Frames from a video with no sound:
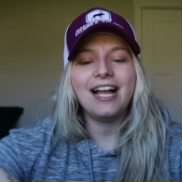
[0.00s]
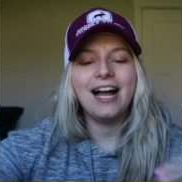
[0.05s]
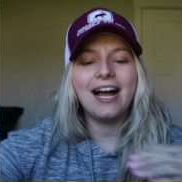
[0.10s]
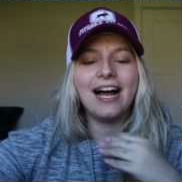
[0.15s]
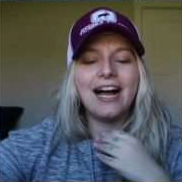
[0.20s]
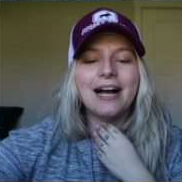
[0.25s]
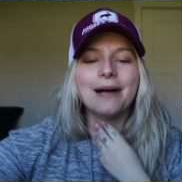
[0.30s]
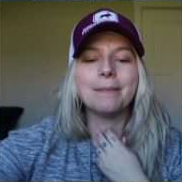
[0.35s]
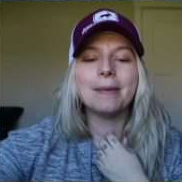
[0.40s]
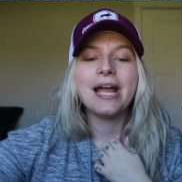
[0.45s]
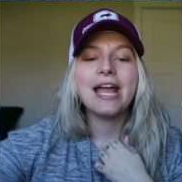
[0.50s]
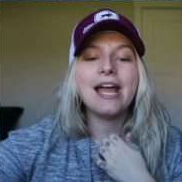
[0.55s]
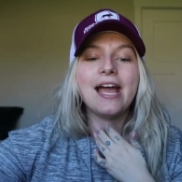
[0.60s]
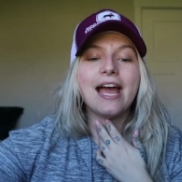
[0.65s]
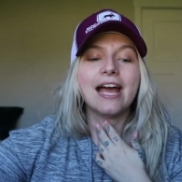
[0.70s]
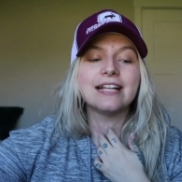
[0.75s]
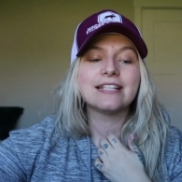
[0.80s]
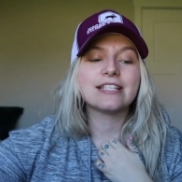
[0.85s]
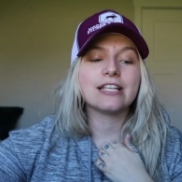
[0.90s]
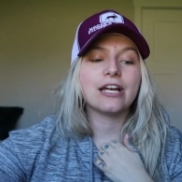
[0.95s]

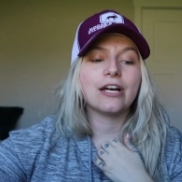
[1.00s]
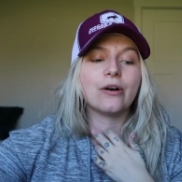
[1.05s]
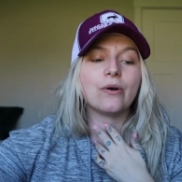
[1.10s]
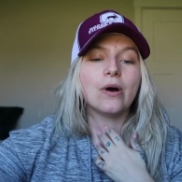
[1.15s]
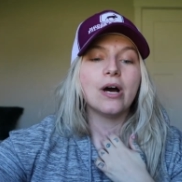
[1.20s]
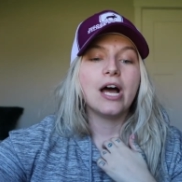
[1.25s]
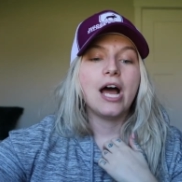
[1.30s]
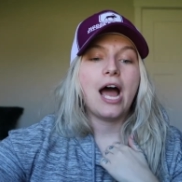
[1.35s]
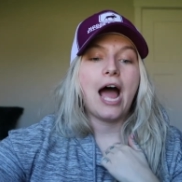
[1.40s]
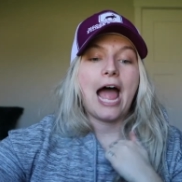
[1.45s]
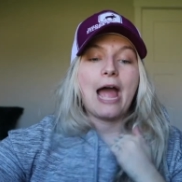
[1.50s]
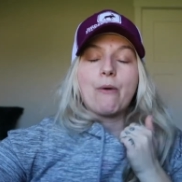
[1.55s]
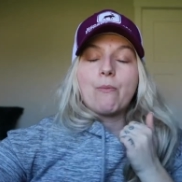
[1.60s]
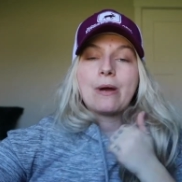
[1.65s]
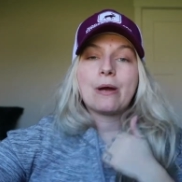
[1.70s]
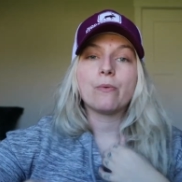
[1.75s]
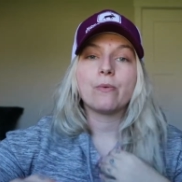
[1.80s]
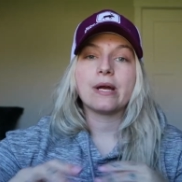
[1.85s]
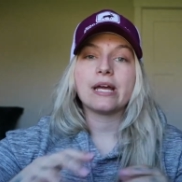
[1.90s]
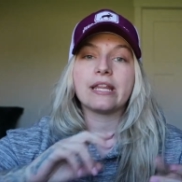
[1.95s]
And so I
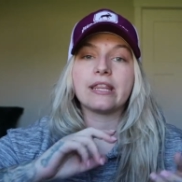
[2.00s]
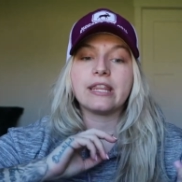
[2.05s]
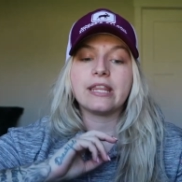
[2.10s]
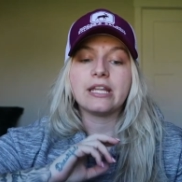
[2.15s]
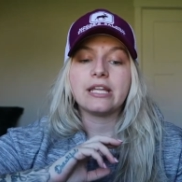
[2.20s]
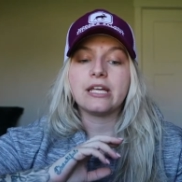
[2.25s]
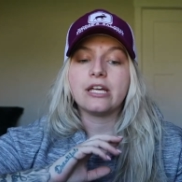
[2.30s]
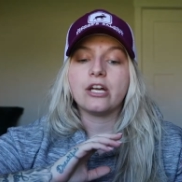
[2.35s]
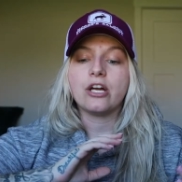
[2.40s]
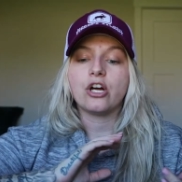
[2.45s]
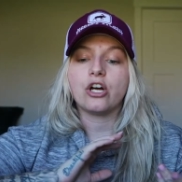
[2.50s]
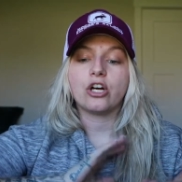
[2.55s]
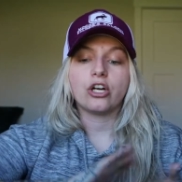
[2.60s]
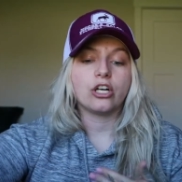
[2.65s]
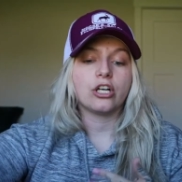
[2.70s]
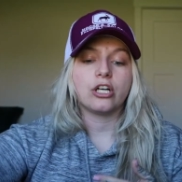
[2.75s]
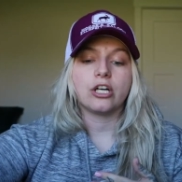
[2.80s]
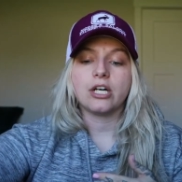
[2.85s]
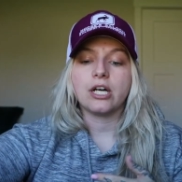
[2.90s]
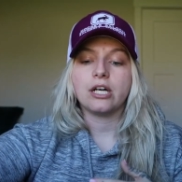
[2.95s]
went with
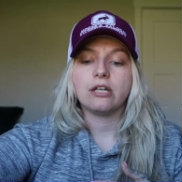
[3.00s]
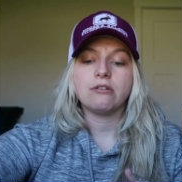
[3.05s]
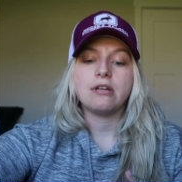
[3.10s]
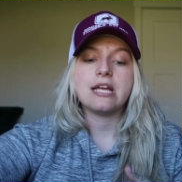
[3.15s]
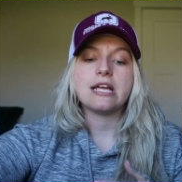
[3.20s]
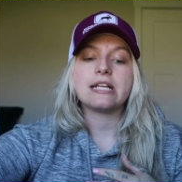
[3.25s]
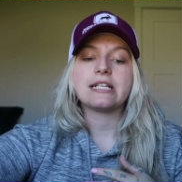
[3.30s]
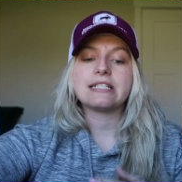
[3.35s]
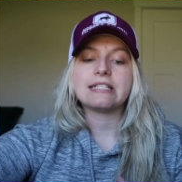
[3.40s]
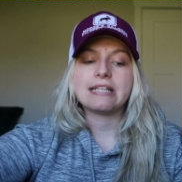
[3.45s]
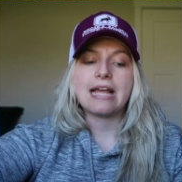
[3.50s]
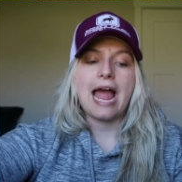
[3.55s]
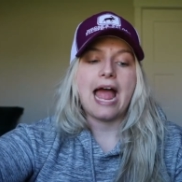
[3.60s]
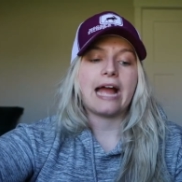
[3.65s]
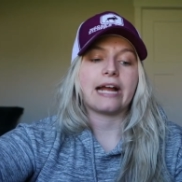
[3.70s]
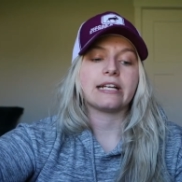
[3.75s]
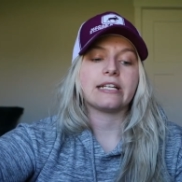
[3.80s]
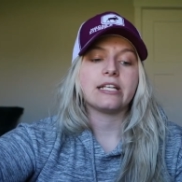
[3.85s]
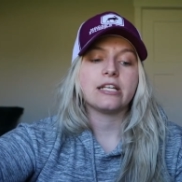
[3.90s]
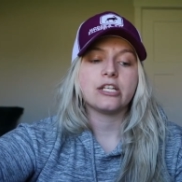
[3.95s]
her
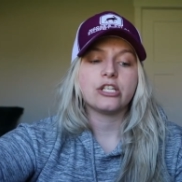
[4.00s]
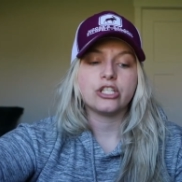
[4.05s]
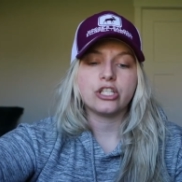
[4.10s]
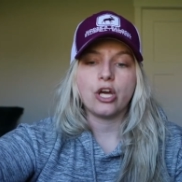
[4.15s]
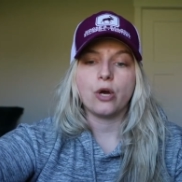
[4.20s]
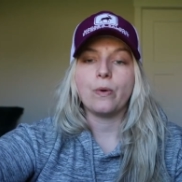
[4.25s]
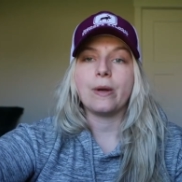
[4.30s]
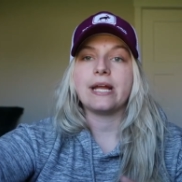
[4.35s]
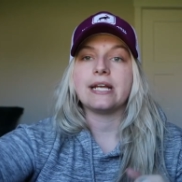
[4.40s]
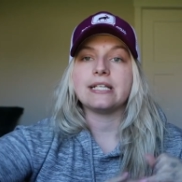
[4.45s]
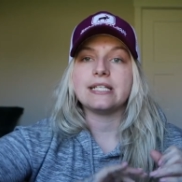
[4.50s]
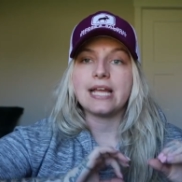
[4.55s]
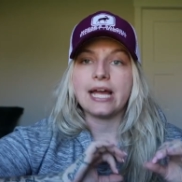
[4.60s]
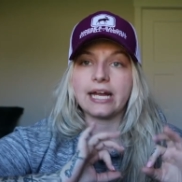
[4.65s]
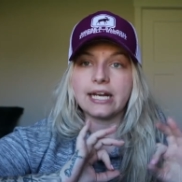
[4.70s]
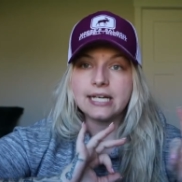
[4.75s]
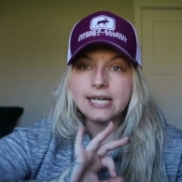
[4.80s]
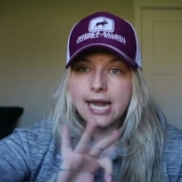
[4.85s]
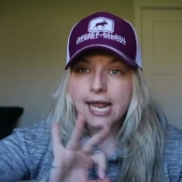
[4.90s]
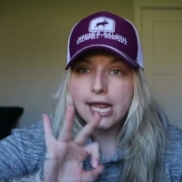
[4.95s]
exact sewing
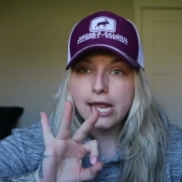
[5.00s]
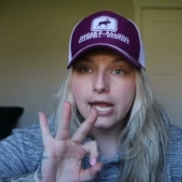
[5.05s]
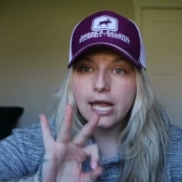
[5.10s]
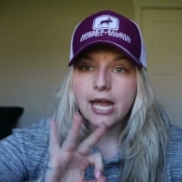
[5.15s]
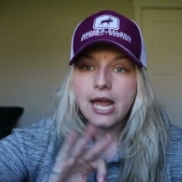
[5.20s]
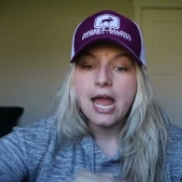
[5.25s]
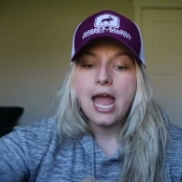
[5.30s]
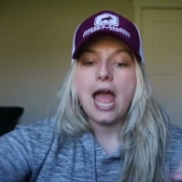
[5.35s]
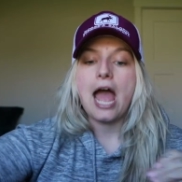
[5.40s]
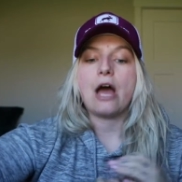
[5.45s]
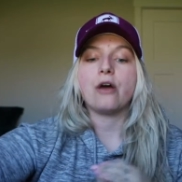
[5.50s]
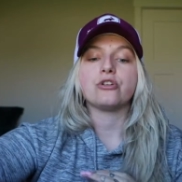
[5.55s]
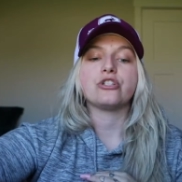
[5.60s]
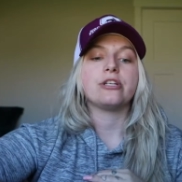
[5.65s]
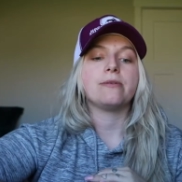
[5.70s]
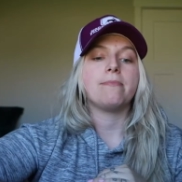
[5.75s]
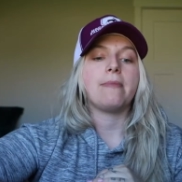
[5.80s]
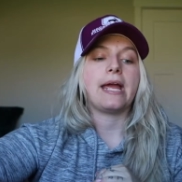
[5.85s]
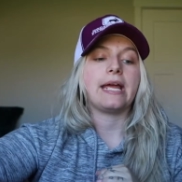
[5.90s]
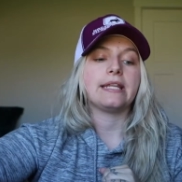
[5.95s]
technique, how
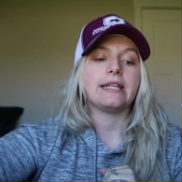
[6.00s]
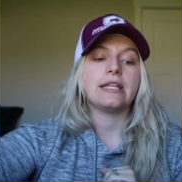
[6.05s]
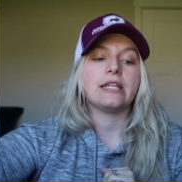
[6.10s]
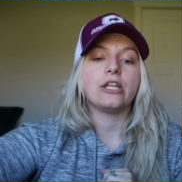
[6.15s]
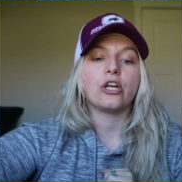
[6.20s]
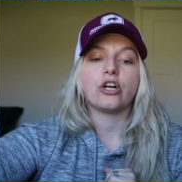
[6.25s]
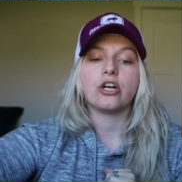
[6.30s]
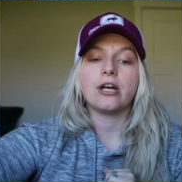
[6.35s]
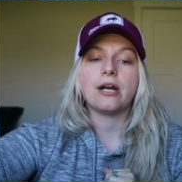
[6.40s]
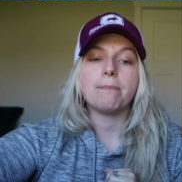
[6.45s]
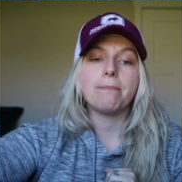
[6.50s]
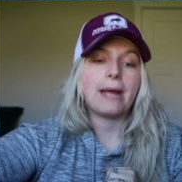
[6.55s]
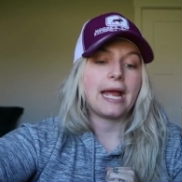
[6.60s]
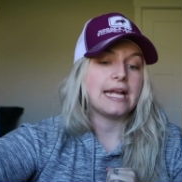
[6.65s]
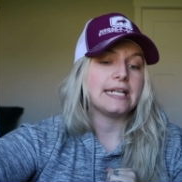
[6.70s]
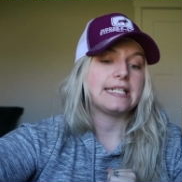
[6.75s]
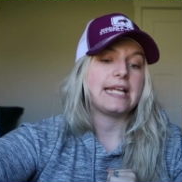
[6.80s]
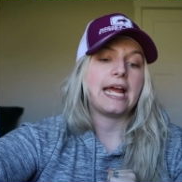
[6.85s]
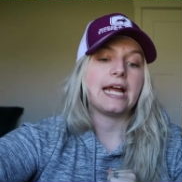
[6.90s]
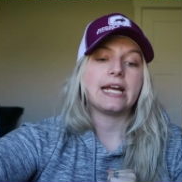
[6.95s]
she made her
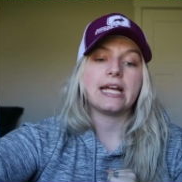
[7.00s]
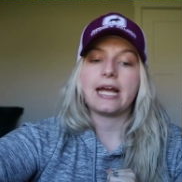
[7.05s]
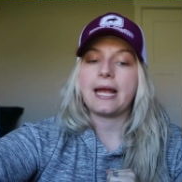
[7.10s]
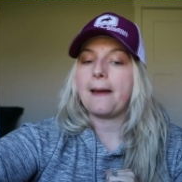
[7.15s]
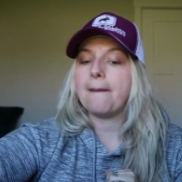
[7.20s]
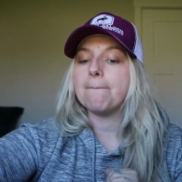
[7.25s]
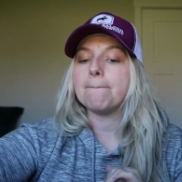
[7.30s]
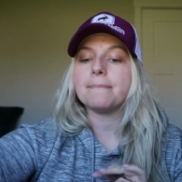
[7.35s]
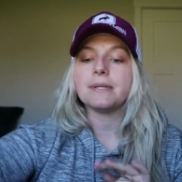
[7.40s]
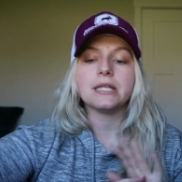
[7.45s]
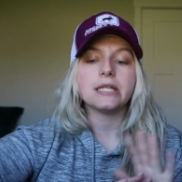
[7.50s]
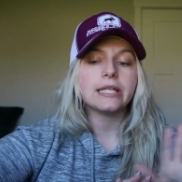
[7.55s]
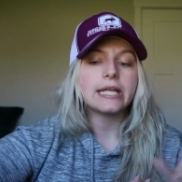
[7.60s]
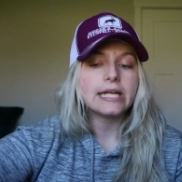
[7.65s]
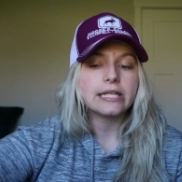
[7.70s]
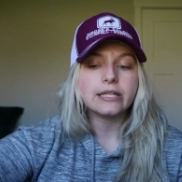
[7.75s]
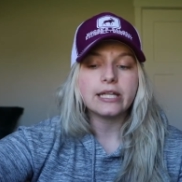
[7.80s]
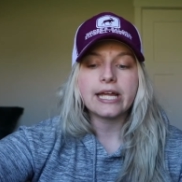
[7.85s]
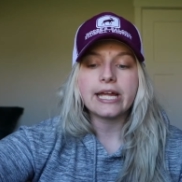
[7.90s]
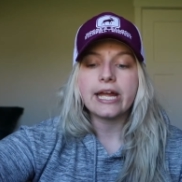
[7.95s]
bandana
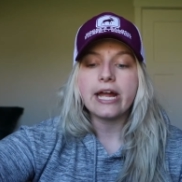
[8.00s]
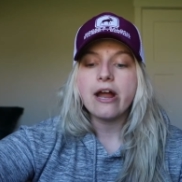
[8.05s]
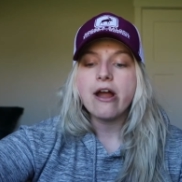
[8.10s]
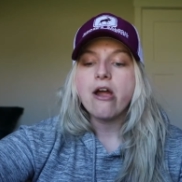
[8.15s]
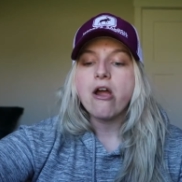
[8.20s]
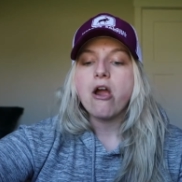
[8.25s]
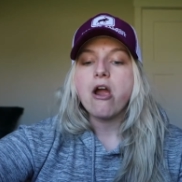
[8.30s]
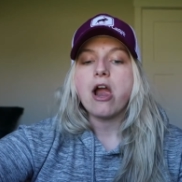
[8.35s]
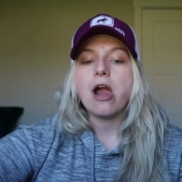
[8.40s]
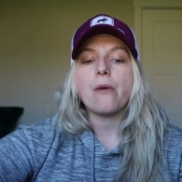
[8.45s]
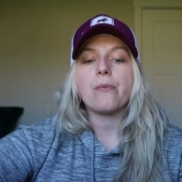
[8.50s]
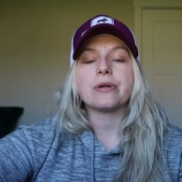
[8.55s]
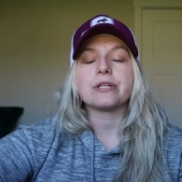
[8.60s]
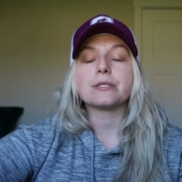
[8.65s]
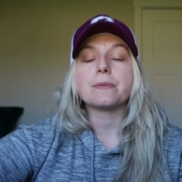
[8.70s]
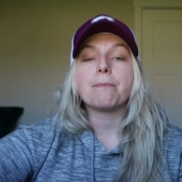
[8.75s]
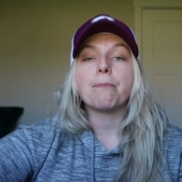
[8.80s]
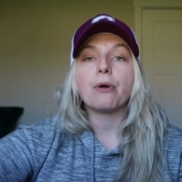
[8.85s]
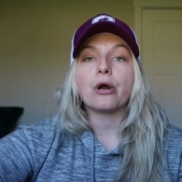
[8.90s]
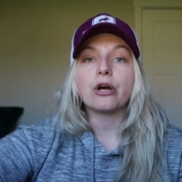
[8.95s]
completely. It
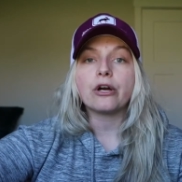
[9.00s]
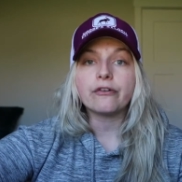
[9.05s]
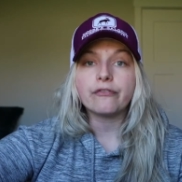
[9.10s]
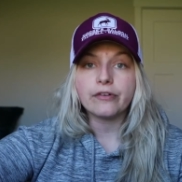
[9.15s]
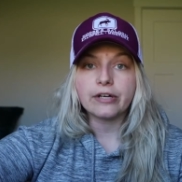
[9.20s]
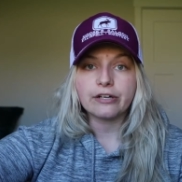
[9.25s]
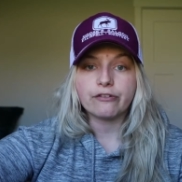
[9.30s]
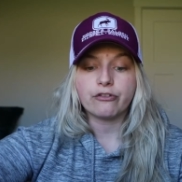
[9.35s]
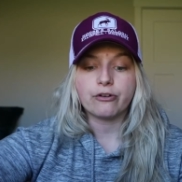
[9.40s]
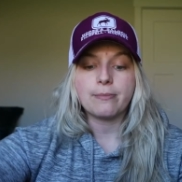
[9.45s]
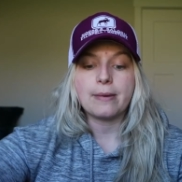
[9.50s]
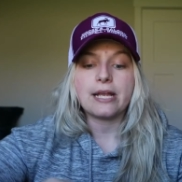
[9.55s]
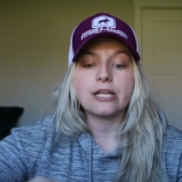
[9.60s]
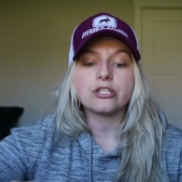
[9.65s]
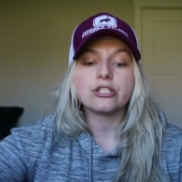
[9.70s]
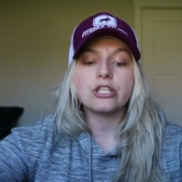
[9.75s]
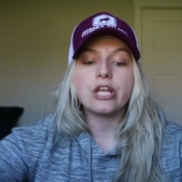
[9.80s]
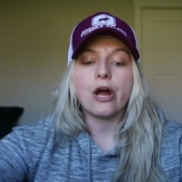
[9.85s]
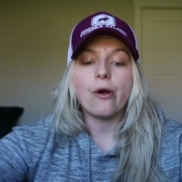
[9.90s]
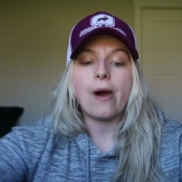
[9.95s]
was perfect for me.
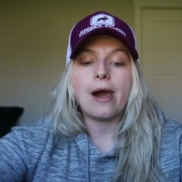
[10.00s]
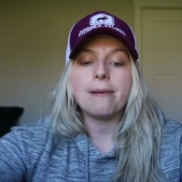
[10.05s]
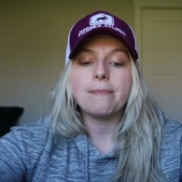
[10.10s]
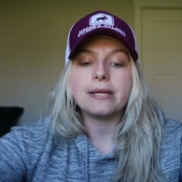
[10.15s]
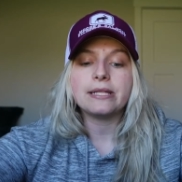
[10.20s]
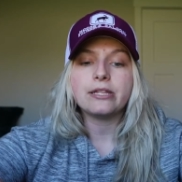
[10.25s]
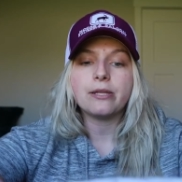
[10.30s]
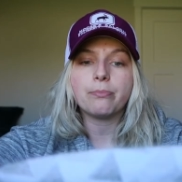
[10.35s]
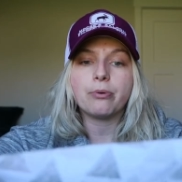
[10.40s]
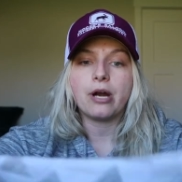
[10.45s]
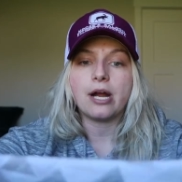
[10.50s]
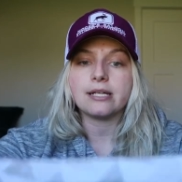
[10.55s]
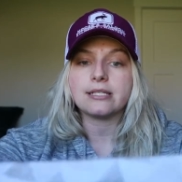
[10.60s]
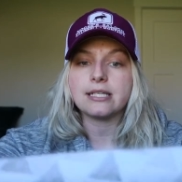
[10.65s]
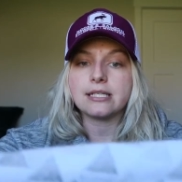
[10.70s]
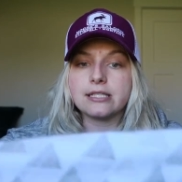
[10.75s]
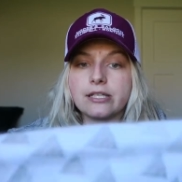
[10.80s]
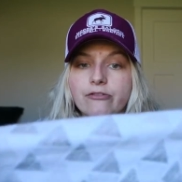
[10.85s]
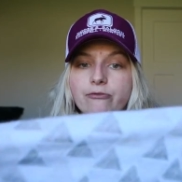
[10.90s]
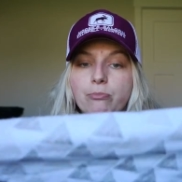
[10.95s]
So I'm in the
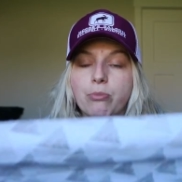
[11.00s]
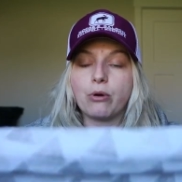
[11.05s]
process of